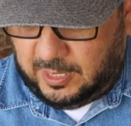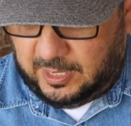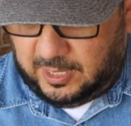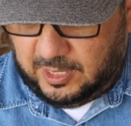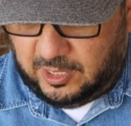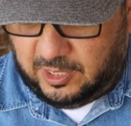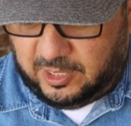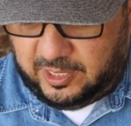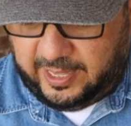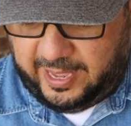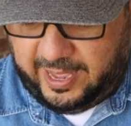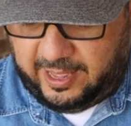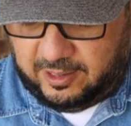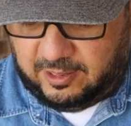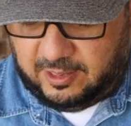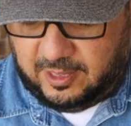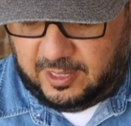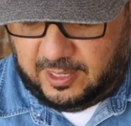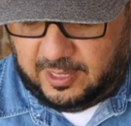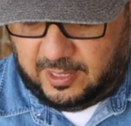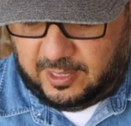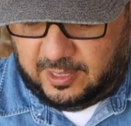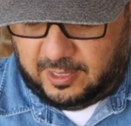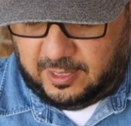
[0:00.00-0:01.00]
is that
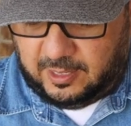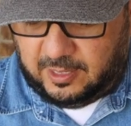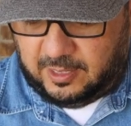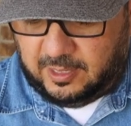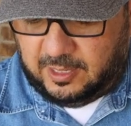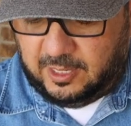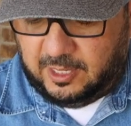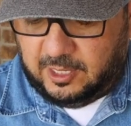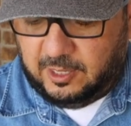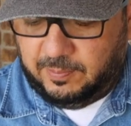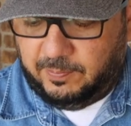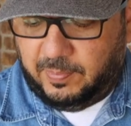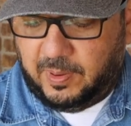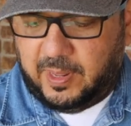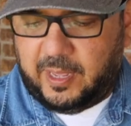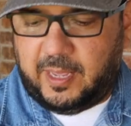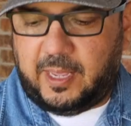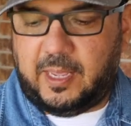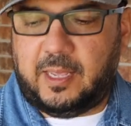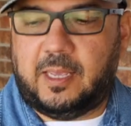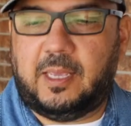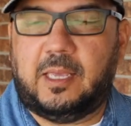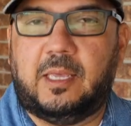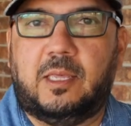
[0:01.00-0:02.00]
the
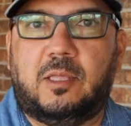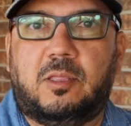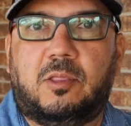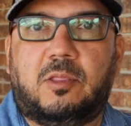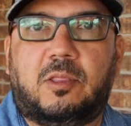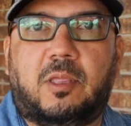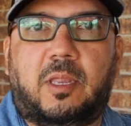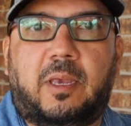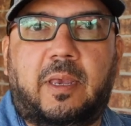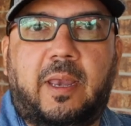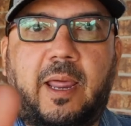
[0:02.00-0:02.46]
display is